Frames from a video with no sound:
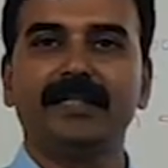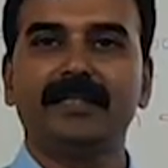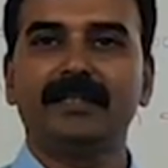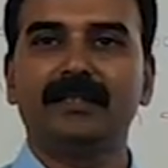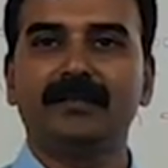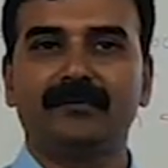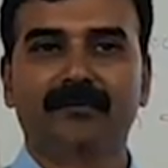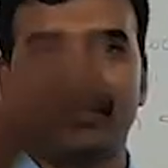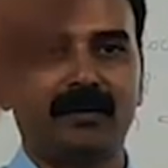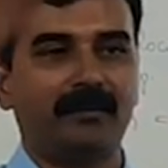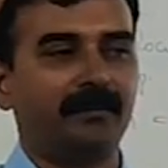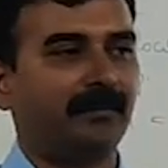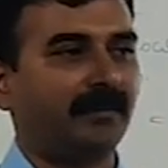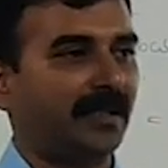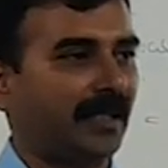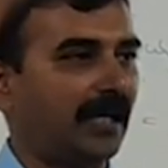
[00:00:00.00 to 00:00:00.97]
From
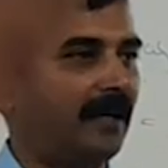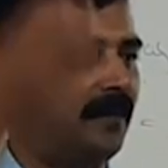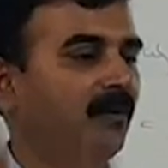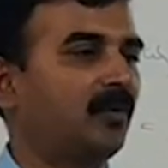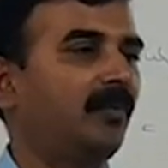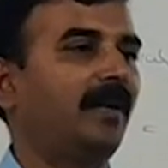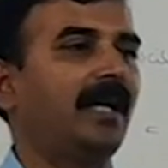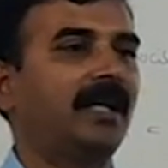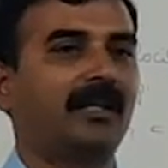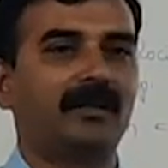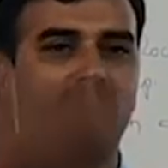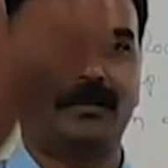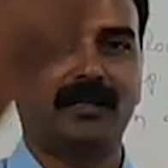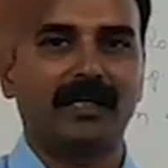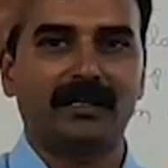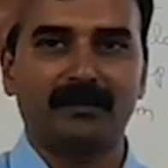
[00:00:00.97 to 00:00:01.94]
top to bottom
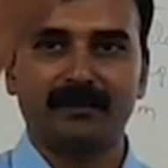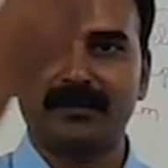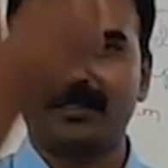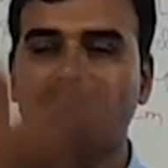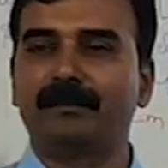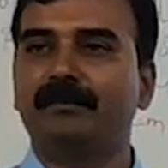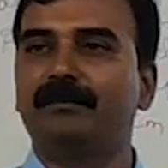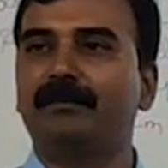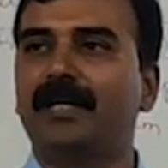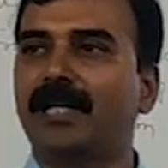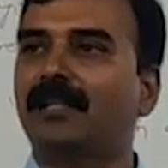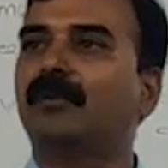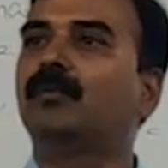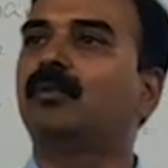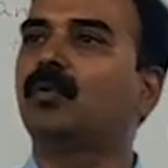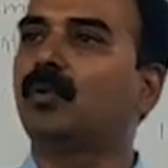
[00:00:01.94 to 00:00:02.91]
or bottom
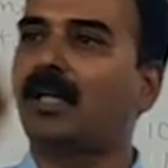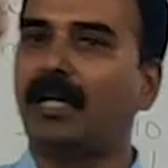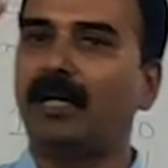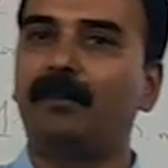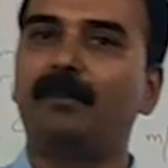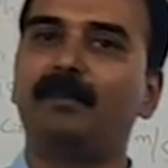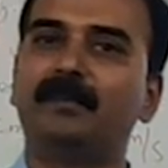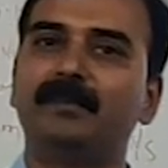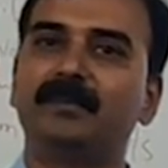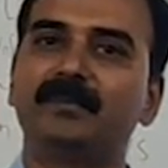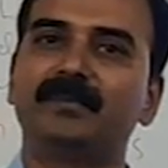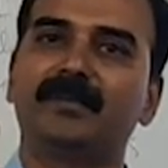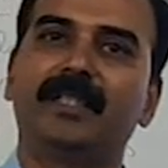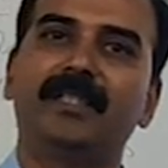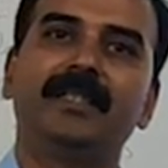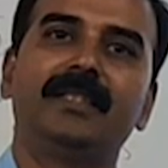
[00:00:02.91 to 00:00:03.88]
to top.
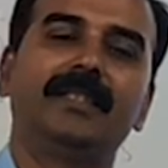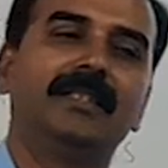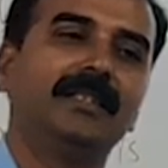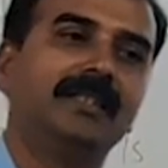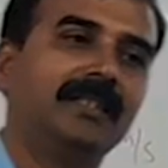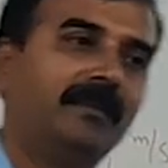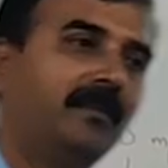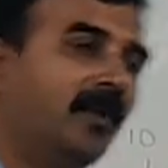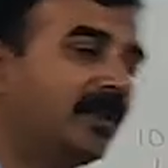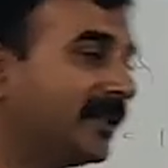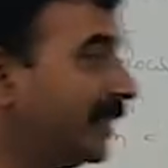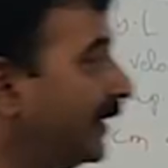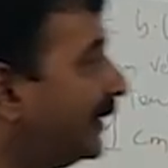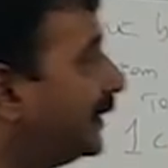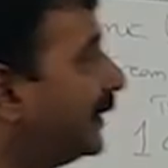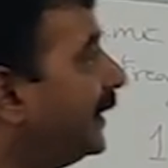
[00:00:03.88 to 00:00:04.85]
The motion is
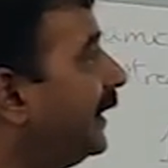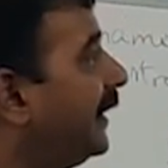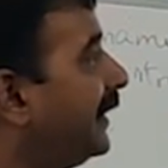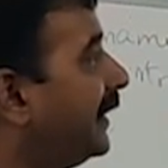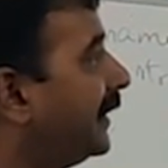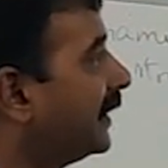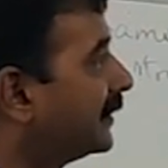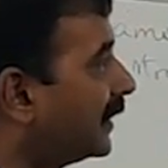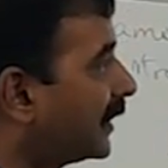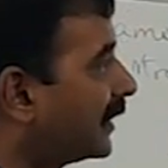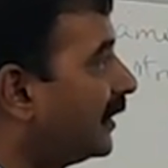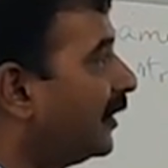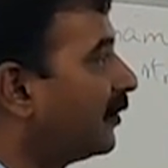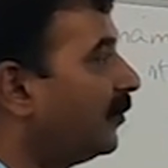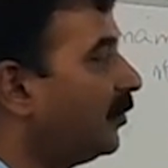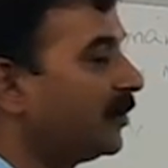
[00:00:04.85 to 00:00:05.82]
created, the circular
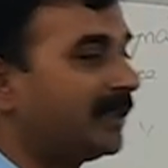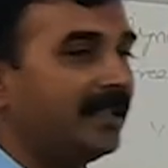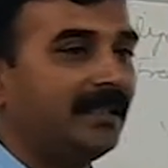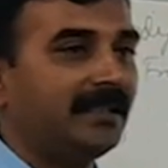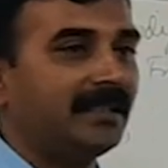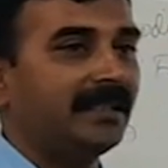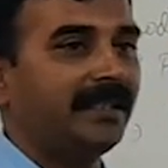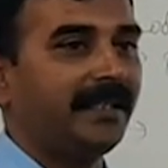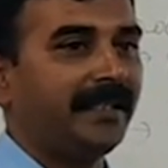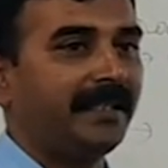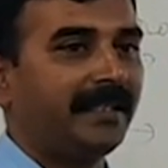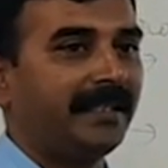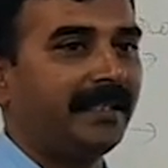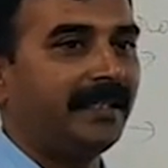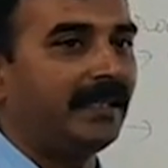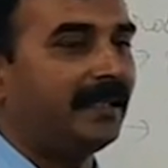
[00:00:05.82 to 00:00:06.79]
motion is created, and
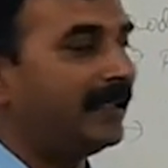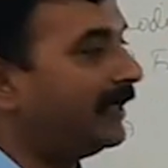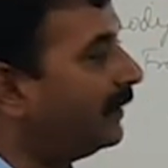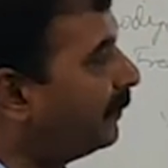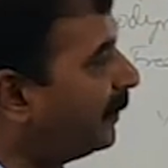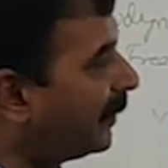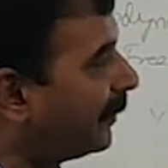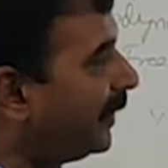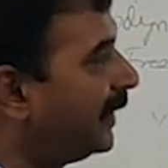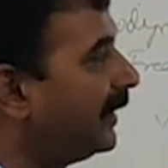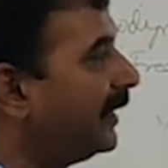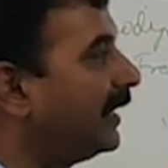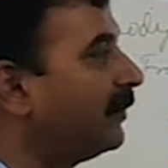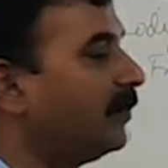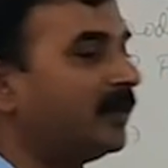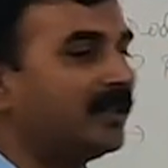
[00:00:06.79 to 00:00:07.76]
the perpendicular
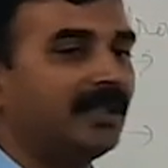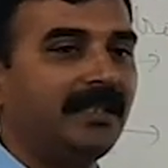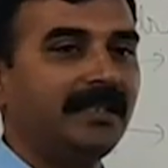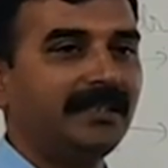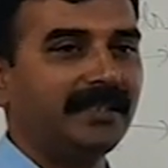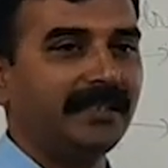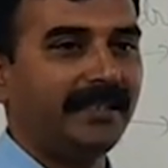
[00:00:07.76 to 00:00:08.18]
motion is created.